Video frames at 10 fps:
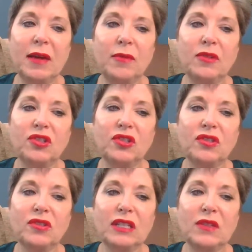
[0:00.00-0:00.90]
which
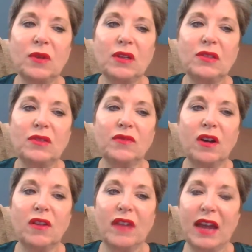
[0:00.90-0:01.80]
is going to
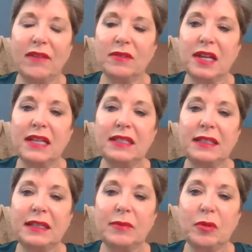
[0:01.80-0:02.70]
involve
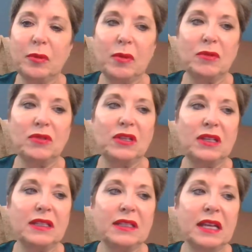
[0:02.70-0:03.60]
advertising,
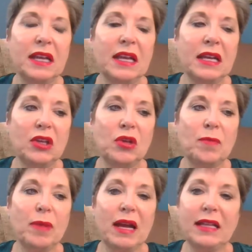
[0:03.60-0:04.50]
promotions,
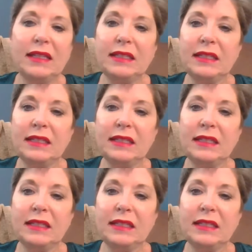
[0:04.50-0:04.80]
coupons.